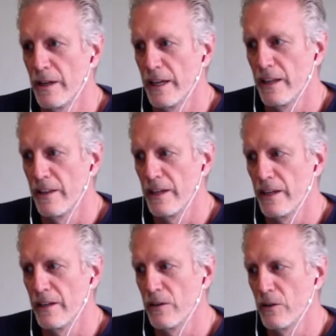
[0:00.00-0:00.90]
and
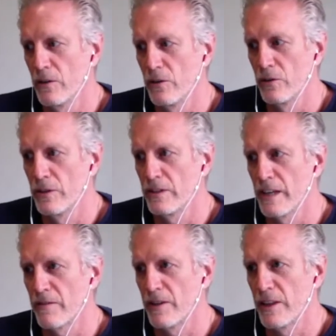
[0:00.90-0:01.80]
then does
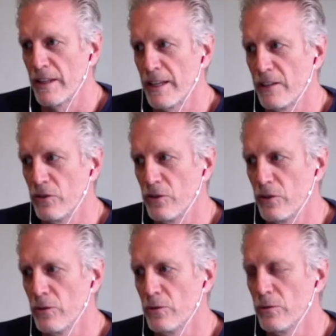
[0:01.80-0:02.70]
everything
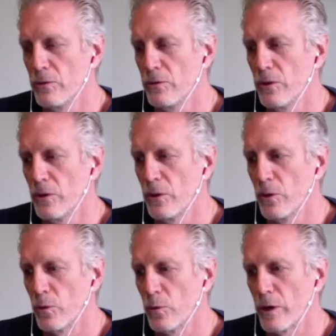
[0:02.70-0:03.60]
to
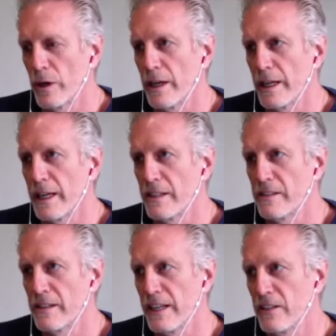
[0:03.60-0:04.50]
work
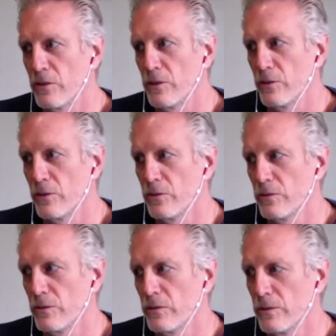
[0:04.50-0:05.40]
against that to
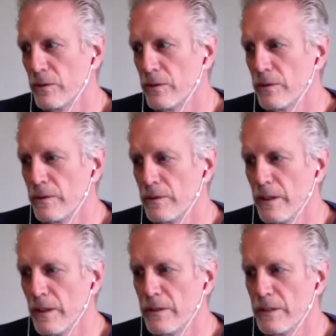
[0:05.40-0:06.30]
you
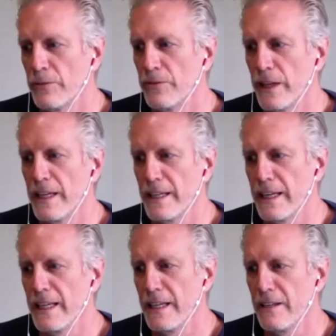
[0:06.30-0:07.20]
know deflate
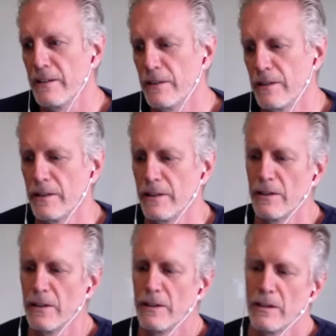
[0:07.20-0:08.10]
any
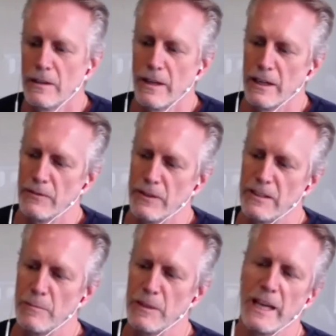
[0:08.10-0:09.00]
kind of
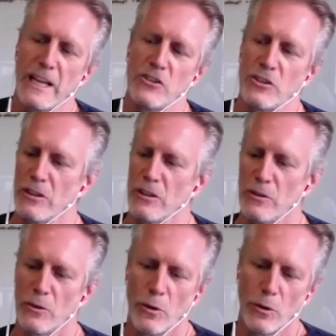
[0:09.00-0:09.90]
intimidation
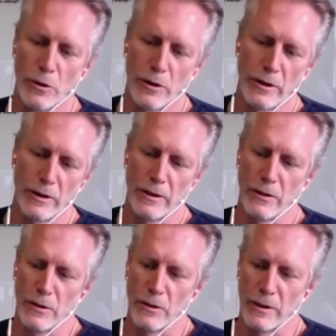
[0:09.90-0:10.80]
or
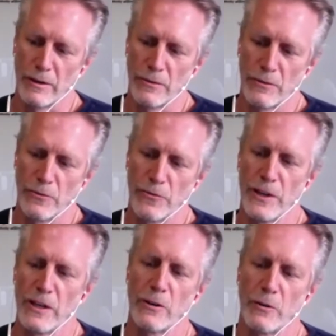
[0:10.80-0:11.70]
or
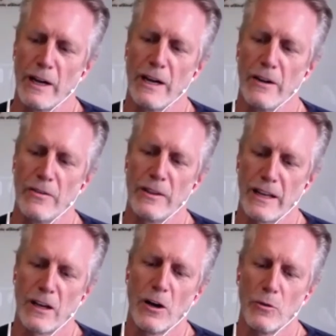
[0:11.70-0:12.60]
fear around
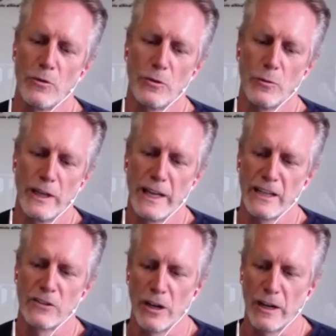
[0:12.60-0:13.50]
like oh we
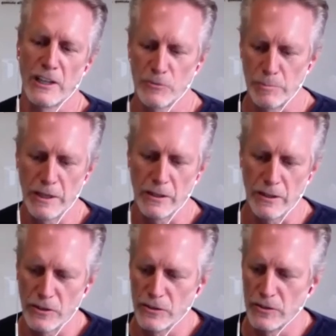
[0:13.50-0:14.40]
can't talk as
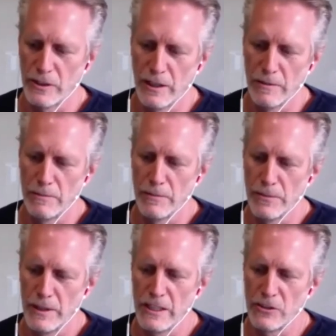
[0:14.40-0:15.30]
peers um,
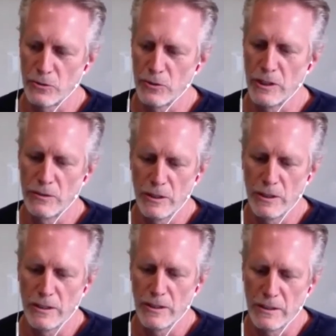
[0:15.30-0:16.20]
mm-hmm. then it's a mm-hmm. really
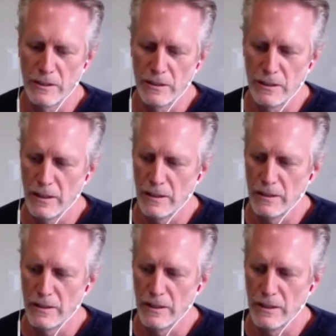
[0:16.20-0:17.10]
really you know,
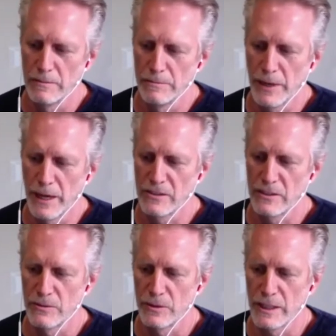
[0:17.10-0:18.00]
uh,
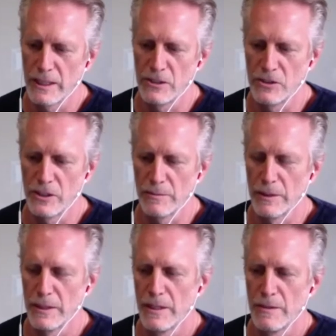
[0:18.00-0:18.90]
positive relationship
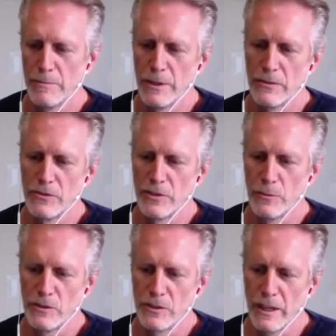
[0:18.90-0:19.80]
but if
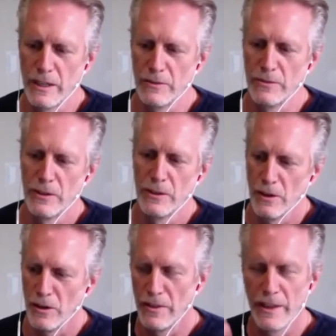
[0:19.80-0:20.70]
someone's kind of
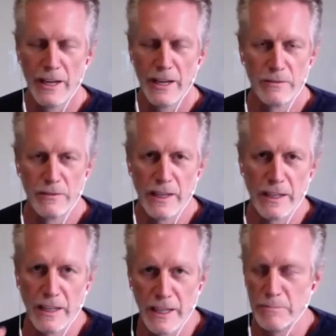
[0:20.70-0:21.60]
on that that
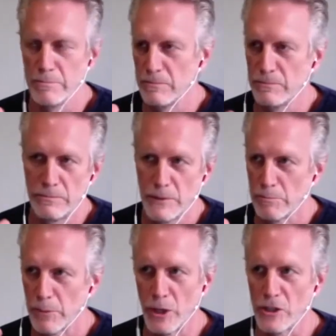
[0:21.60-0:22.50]
kind of
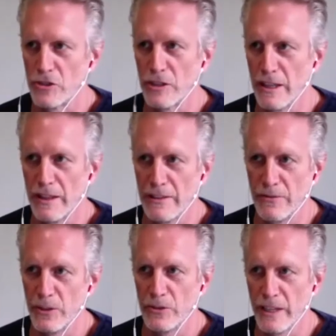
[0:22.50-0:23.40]
perch and then
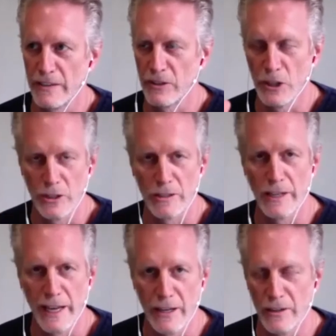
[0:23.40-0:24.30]
feels they have to look
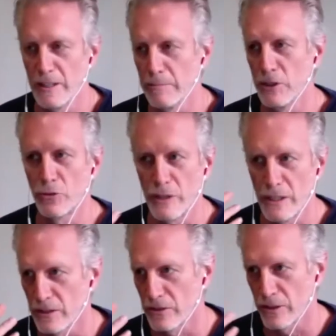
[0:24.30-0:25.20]
down and be
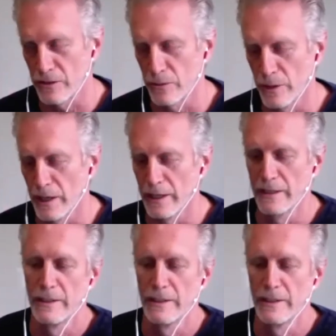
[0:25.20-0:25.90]
treated a certain way